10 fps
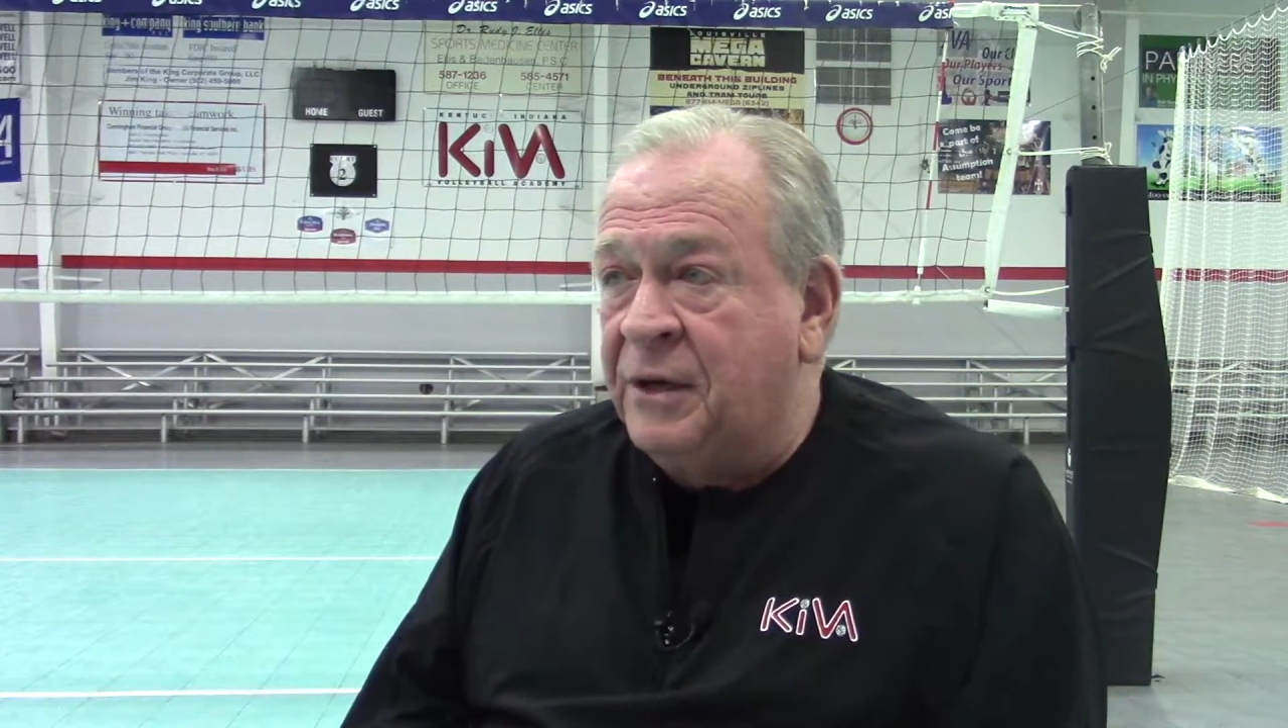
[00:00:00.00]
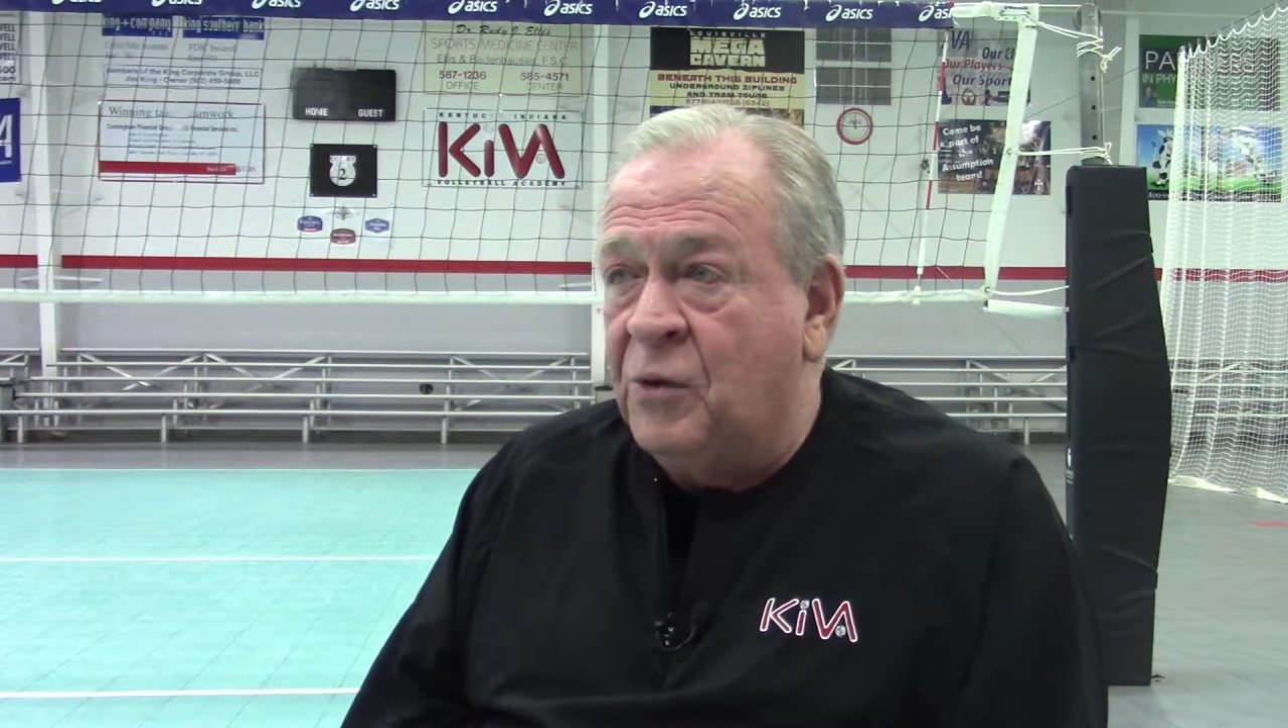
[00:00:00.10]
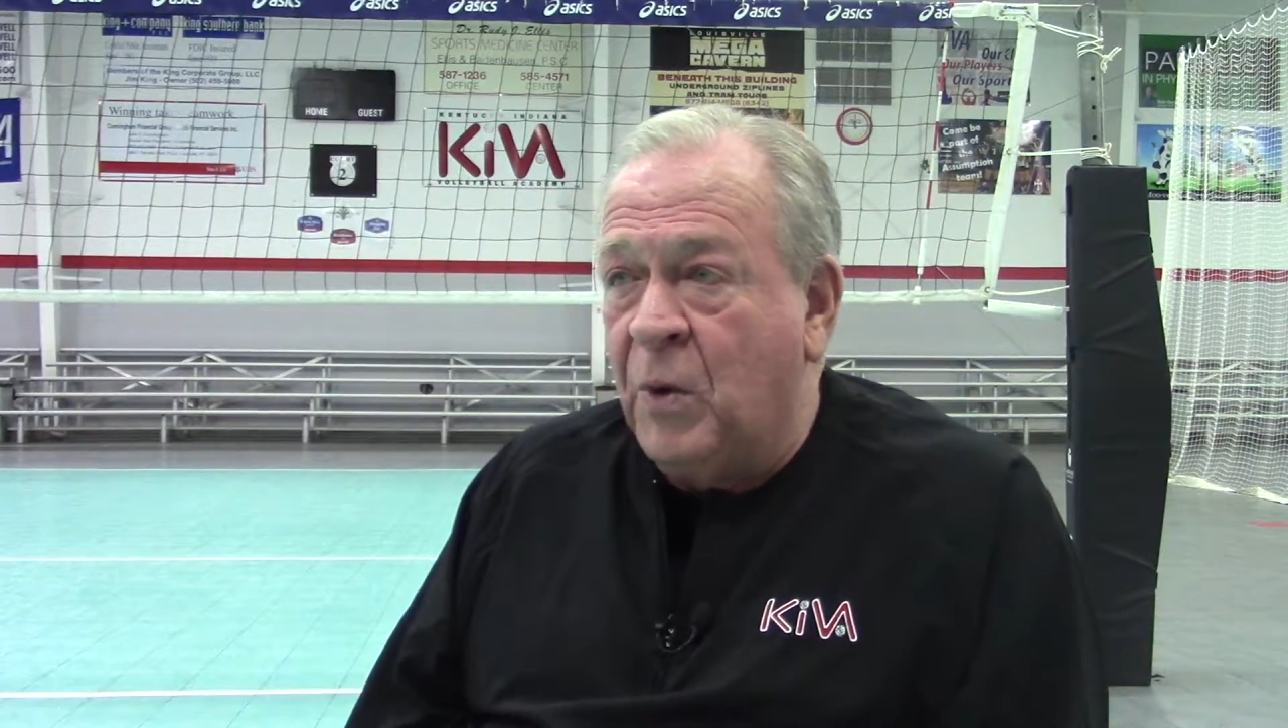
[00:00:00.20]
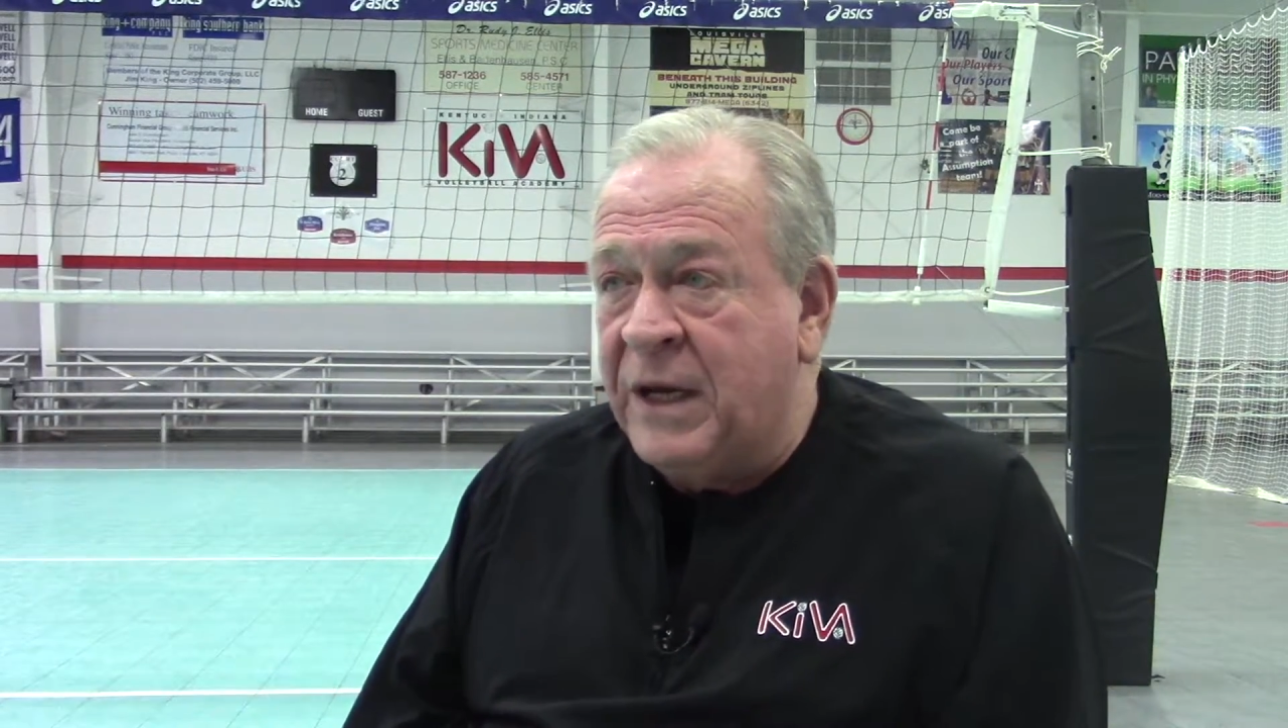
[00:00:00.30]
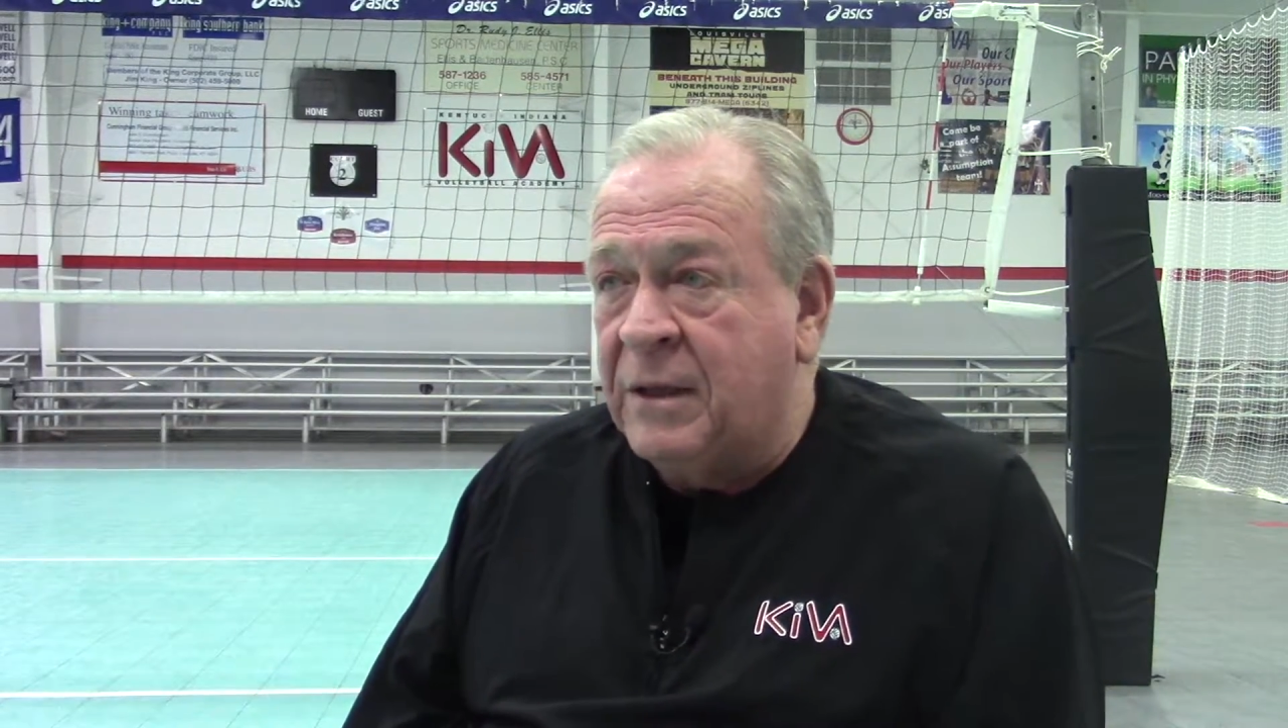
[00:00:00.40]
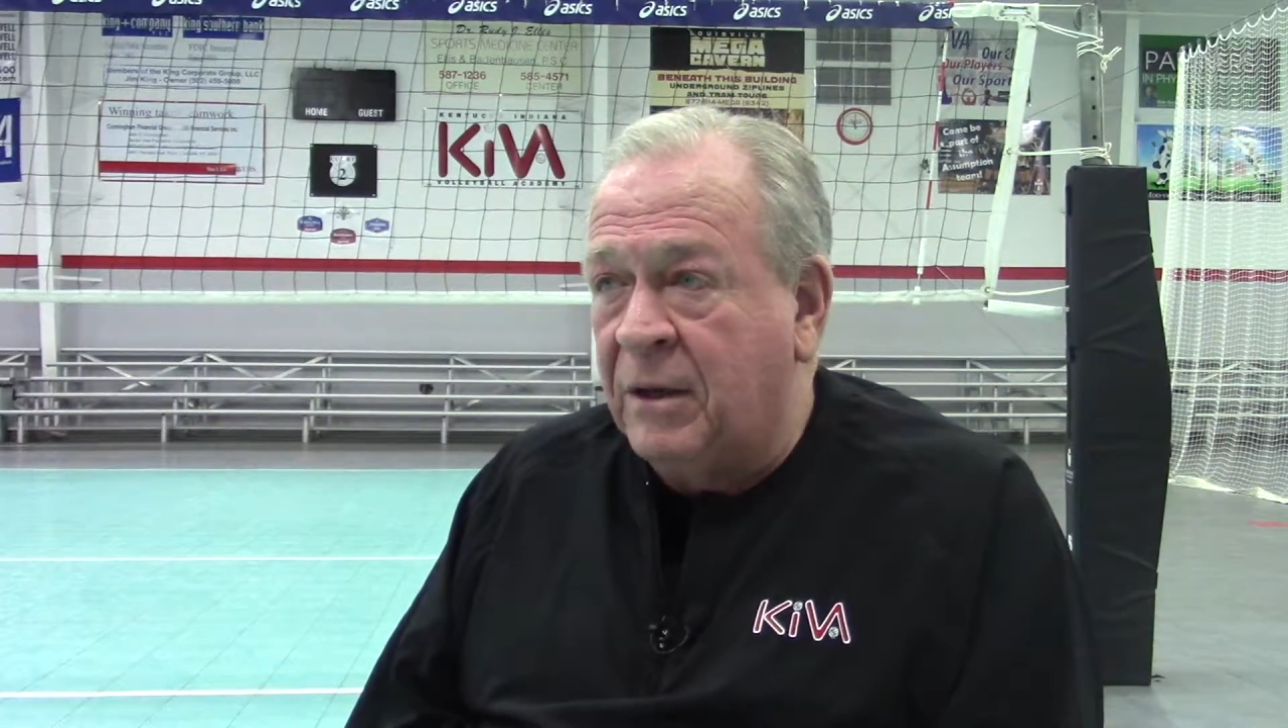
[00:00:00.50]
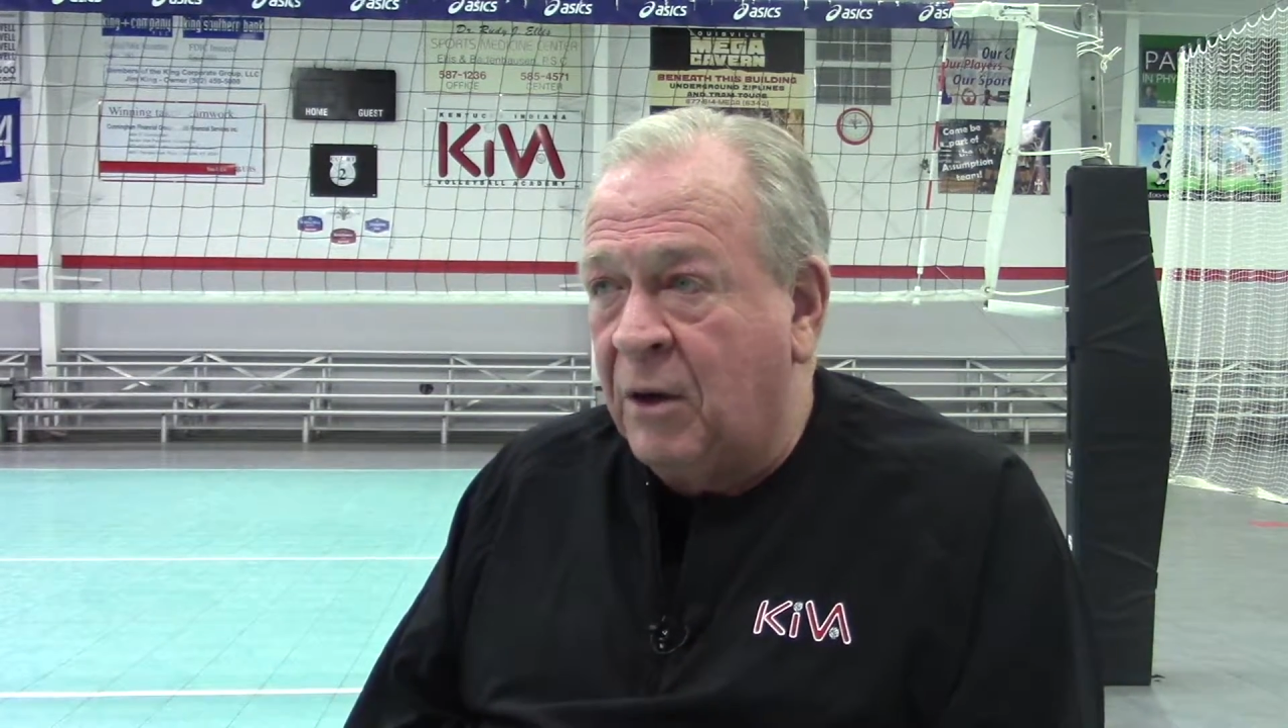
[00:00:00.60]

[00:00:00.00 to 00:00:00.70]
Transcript: to tweak a